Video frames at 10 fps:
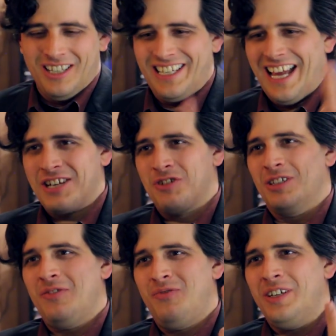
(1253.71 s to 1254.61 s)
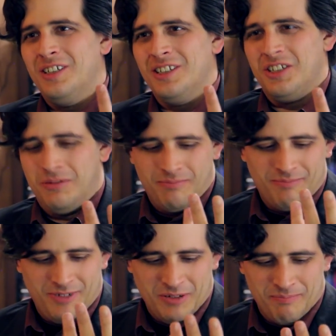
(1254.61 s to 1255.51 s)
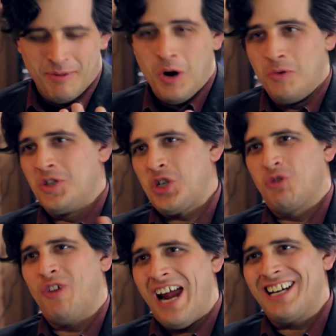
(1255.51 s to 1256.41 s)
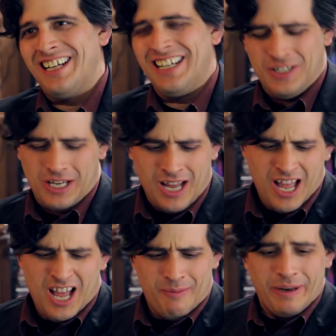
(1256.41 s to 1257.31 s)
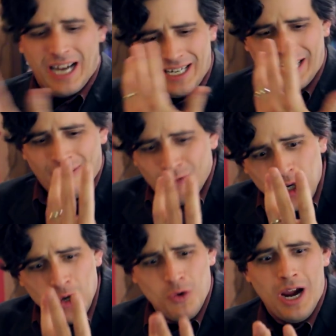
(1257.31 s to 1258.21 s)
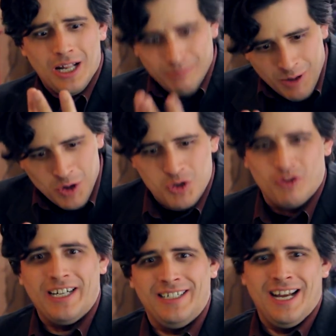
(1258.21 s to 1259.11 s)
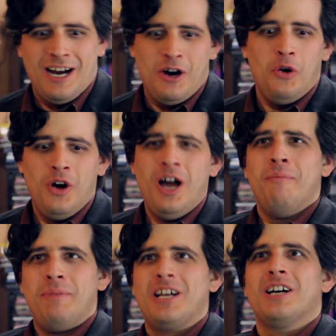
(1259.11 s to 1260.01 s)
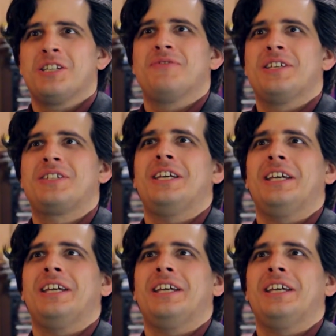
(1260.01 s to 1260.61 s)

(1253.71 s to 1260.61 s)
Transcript: can like actually feel your bones cracking. It's like, oh my God, I have two elbows right now because of this